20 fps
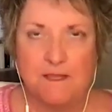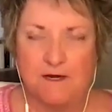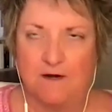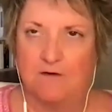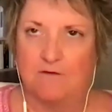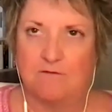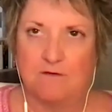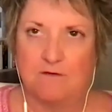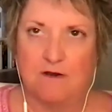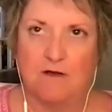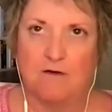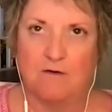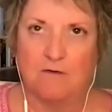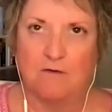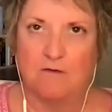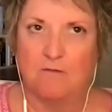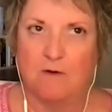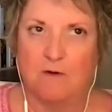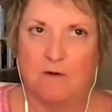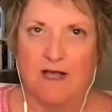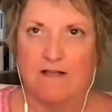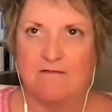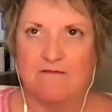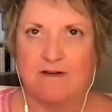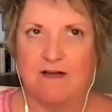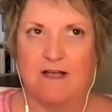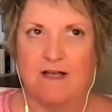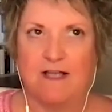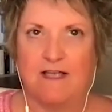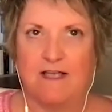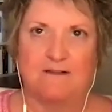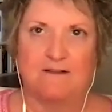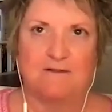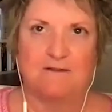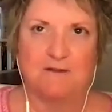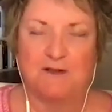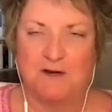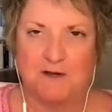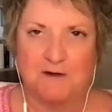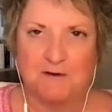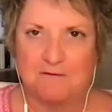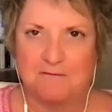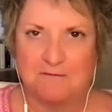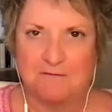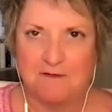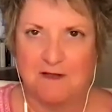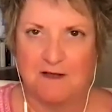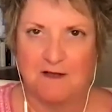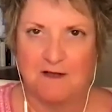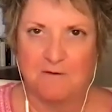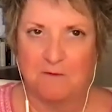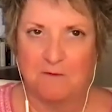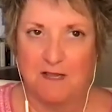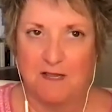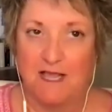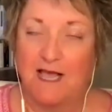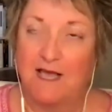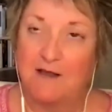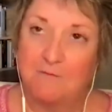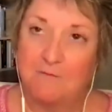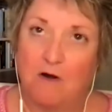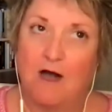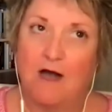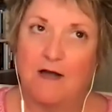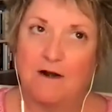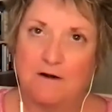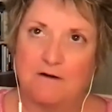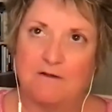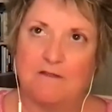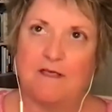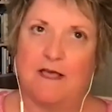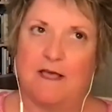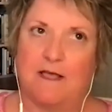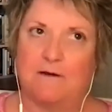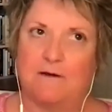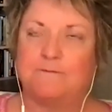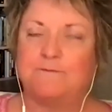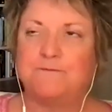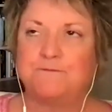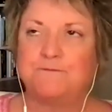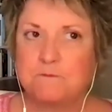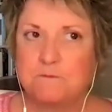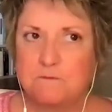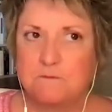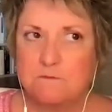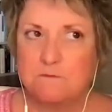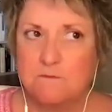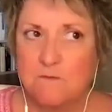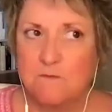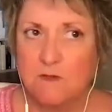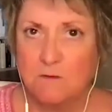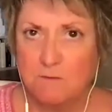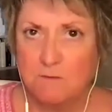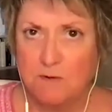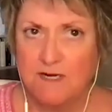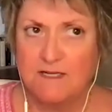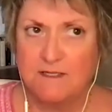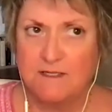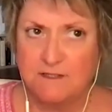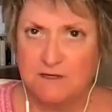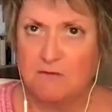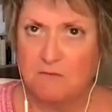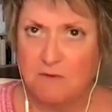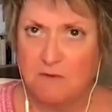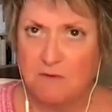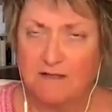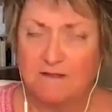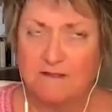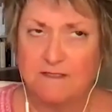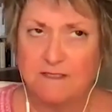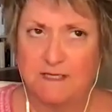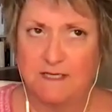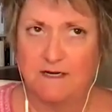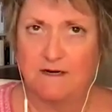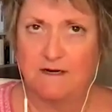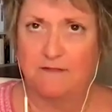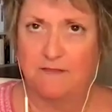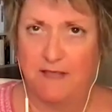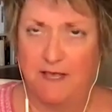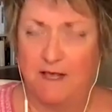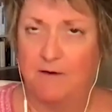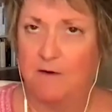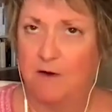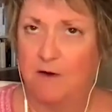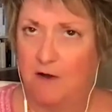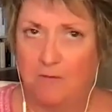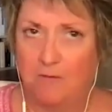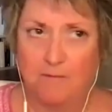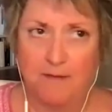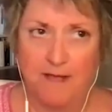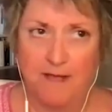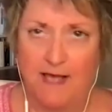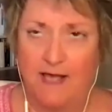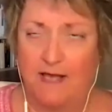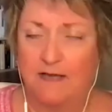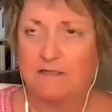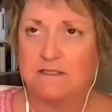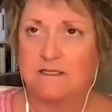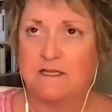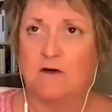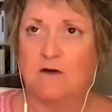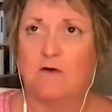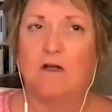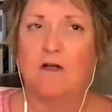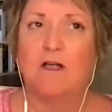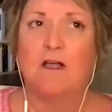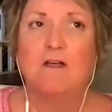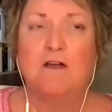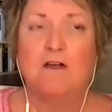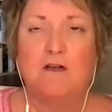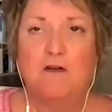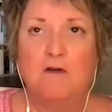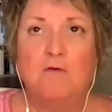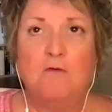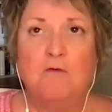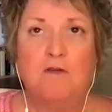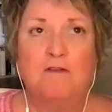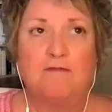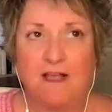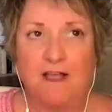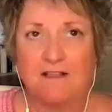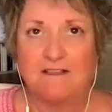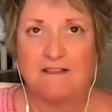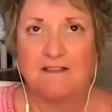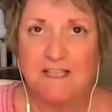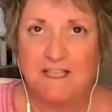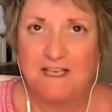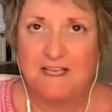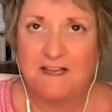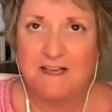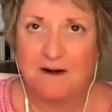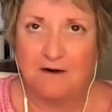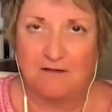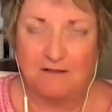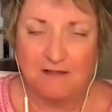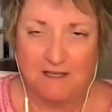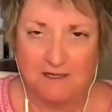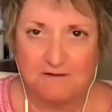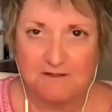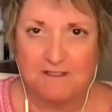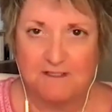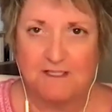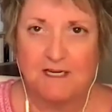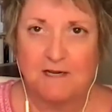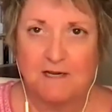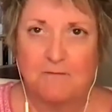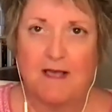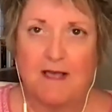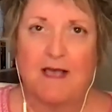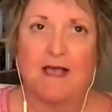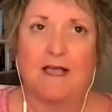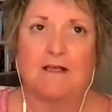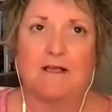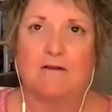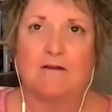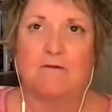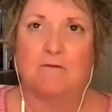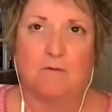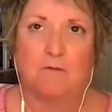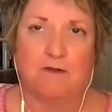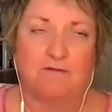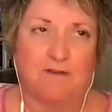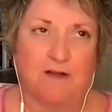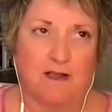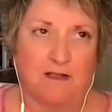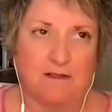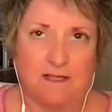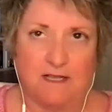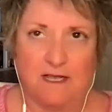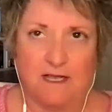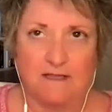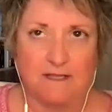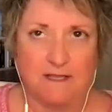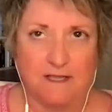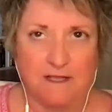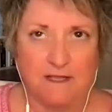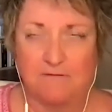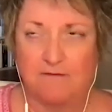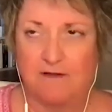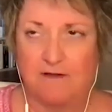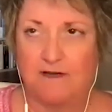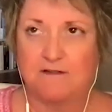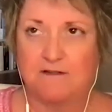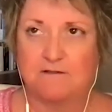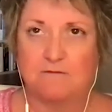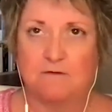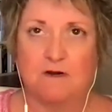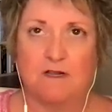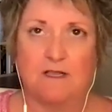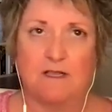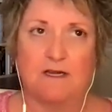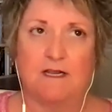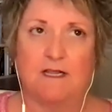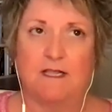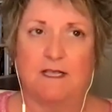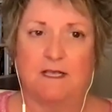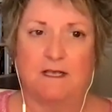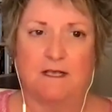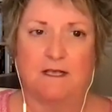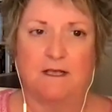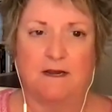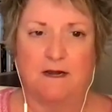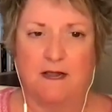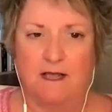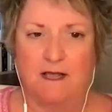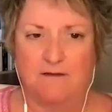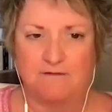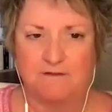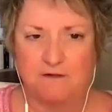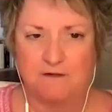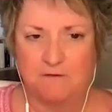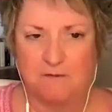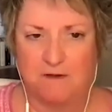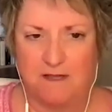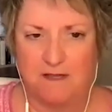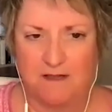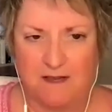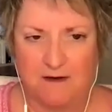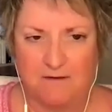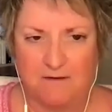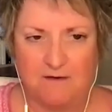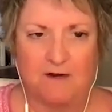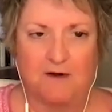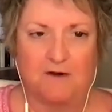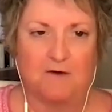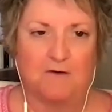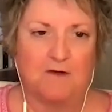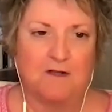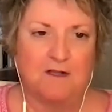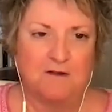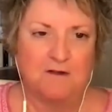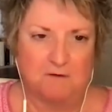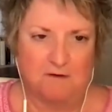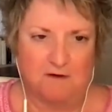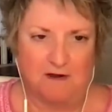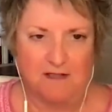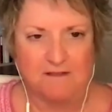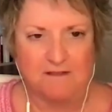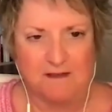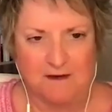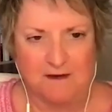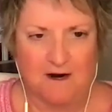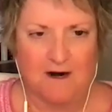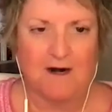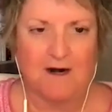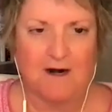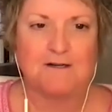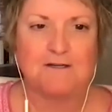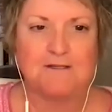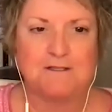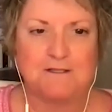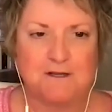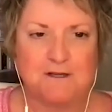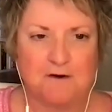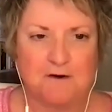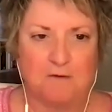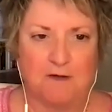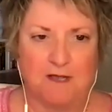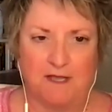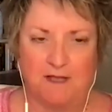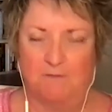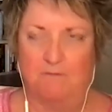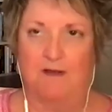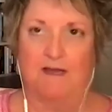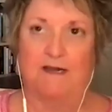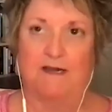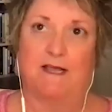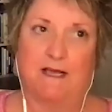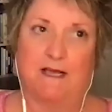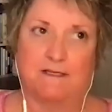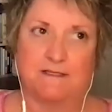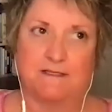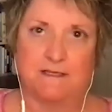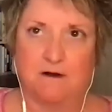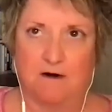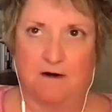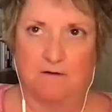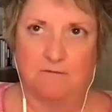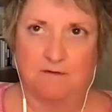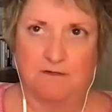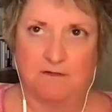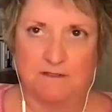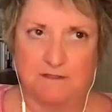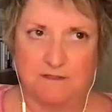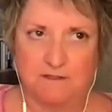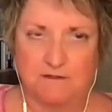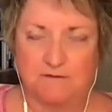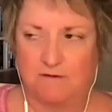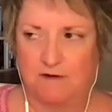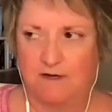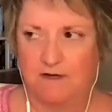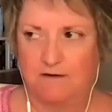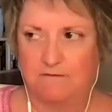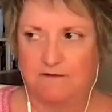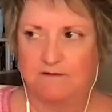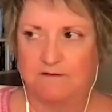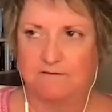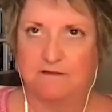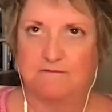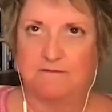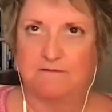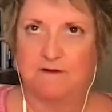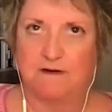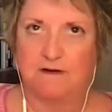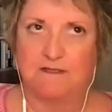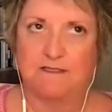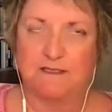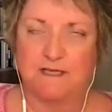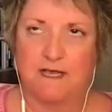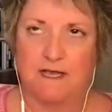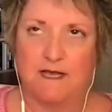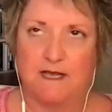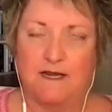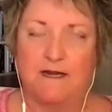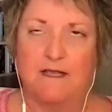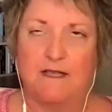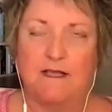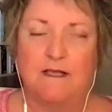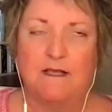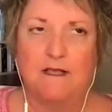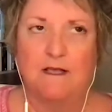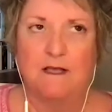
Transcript: no Wi-Fi, we had water then, but it took a while to get that all back. So we finally get our electricity back. We finally got the elevators working again after we're getting the cars towed away. My dad's car was destroyed, which was very sad.